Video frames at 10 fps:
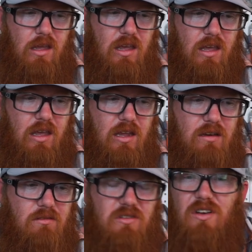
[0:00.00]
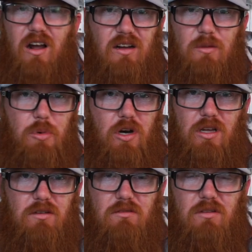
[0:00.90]
and stock up
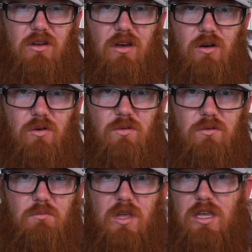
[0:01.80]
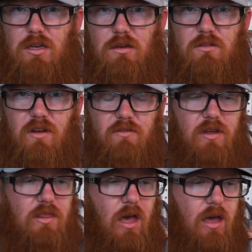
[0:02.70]
on, you know, meat and stuff
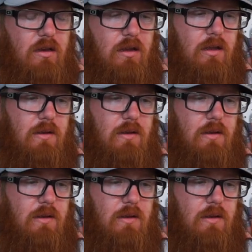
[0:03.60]
like that.